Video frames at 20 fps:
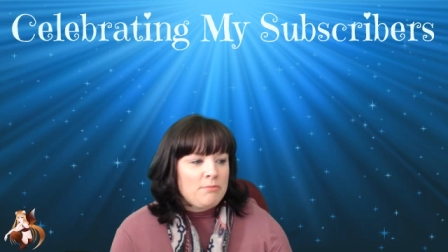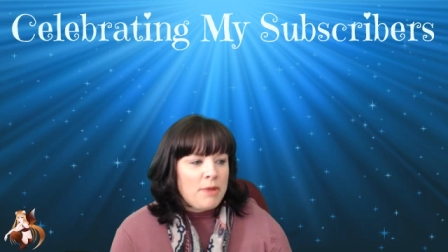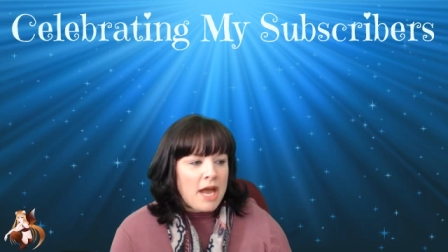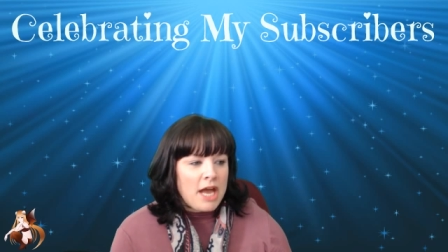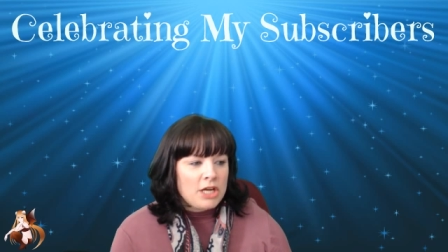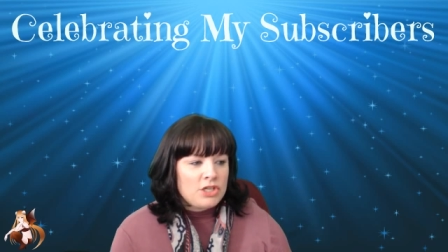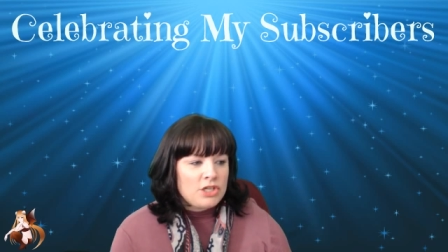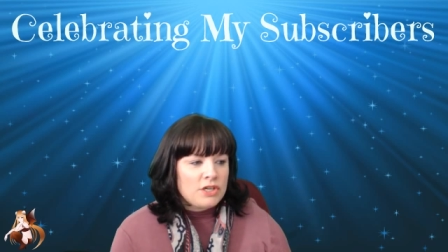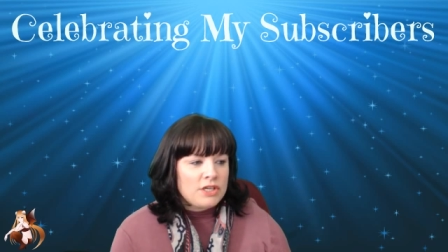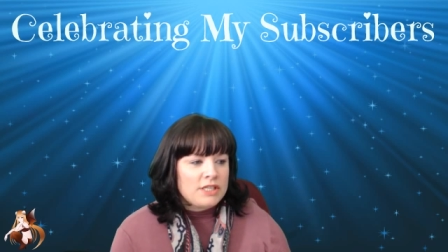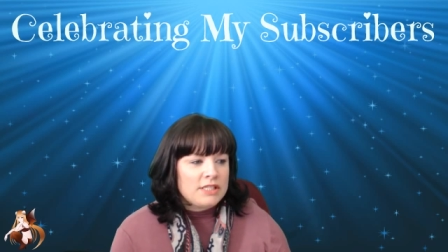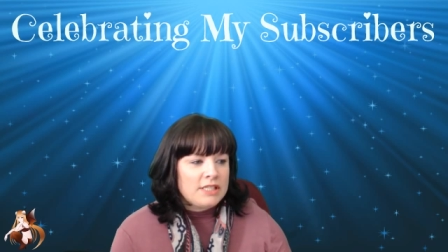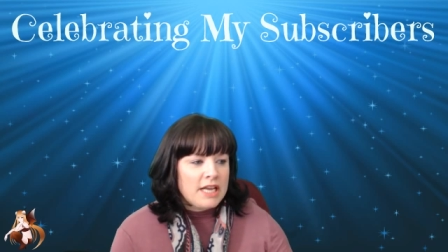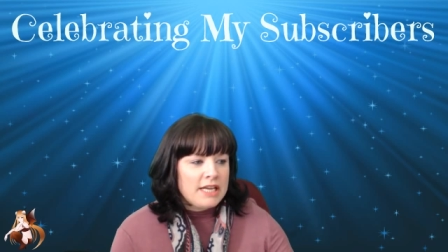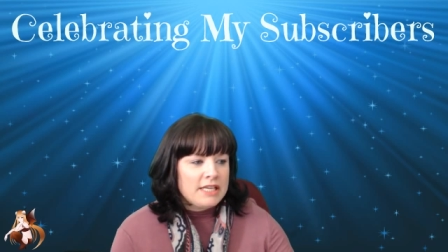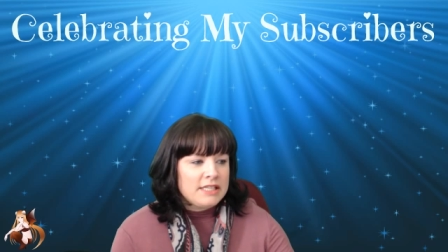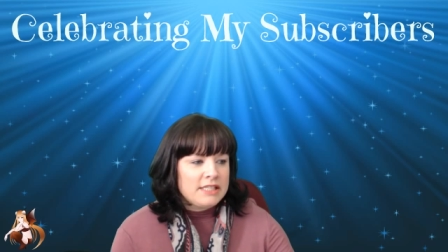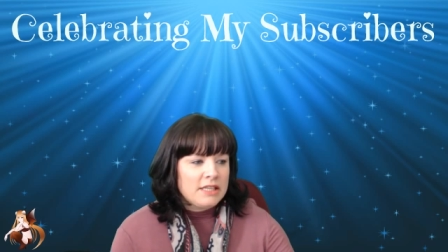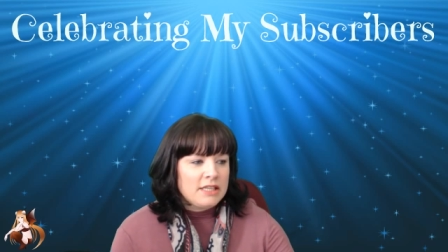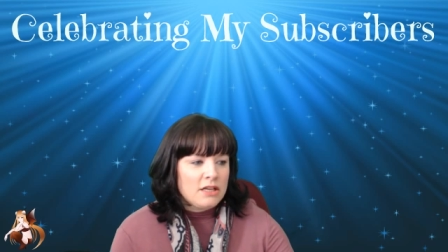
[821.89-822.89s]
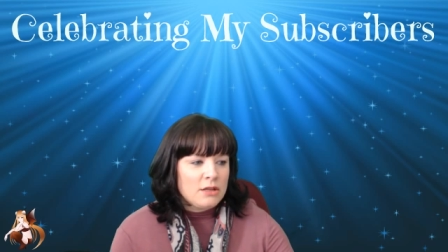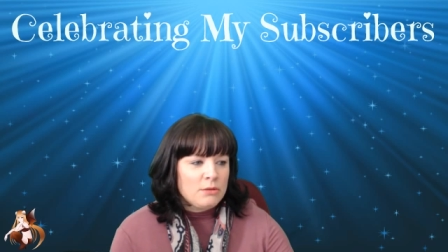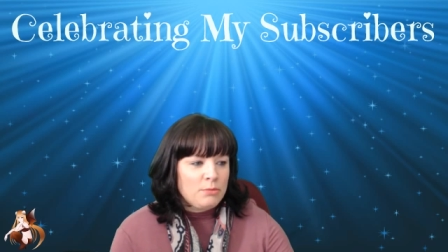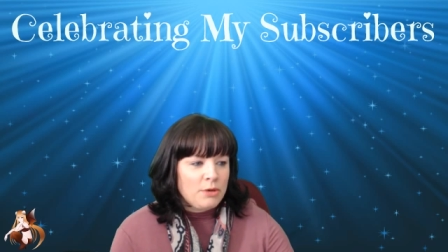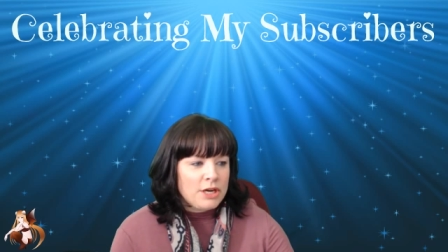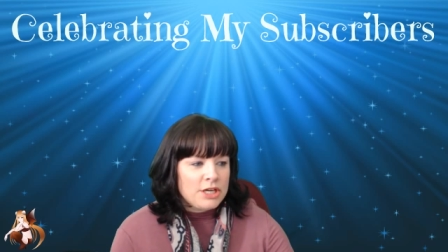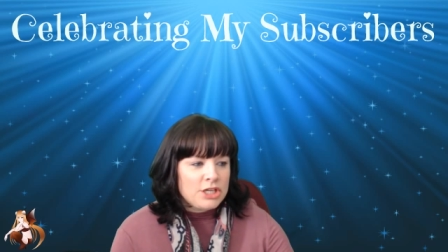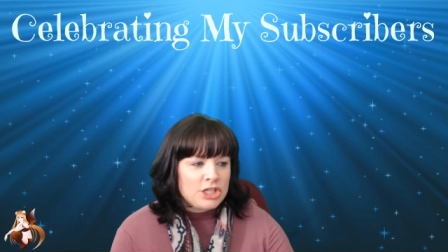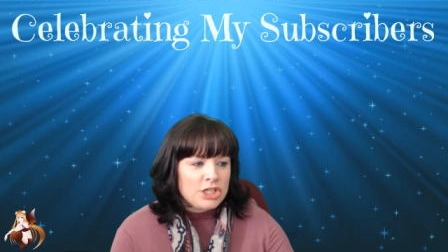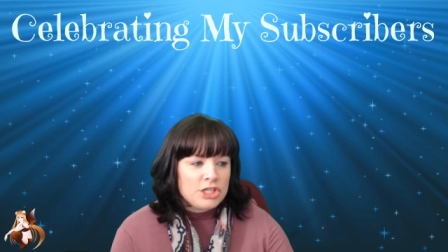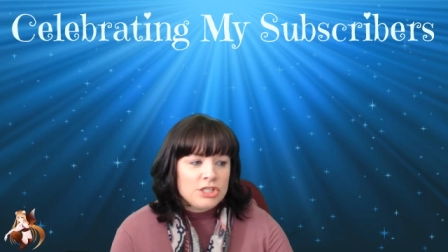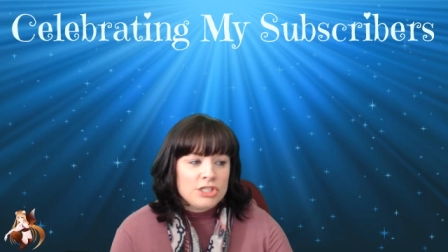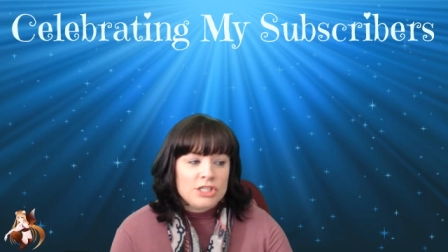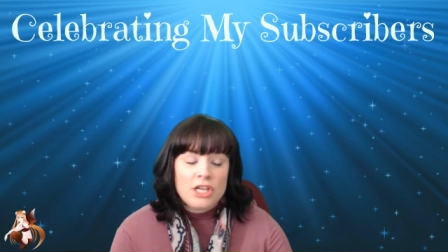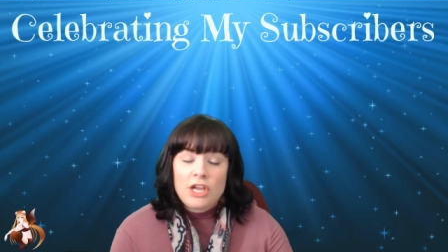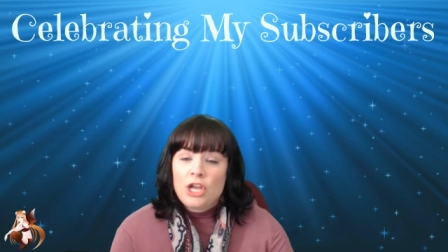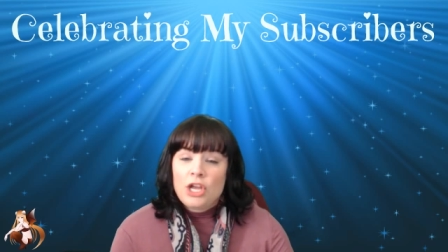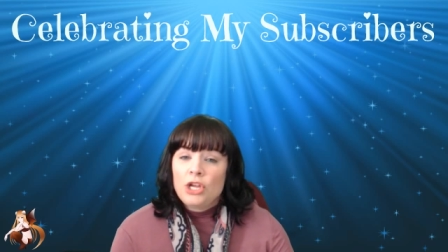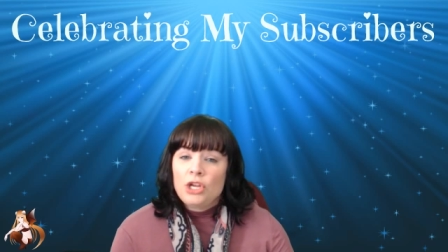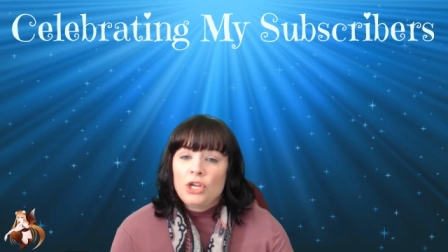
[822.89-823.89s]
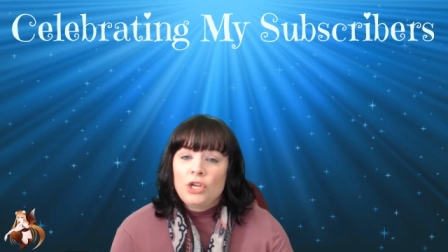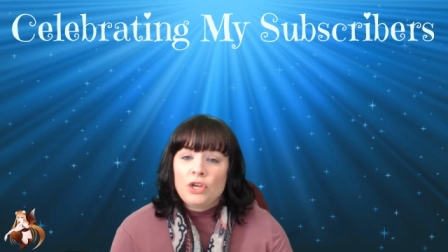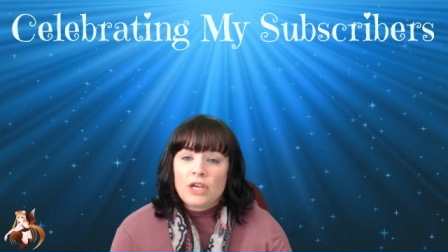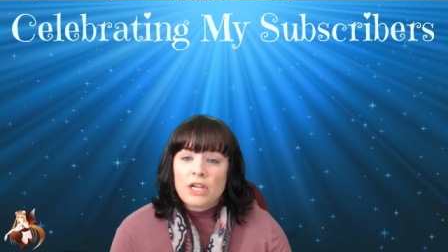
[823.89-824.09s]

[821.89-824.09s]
Patrick's Day celebrations, you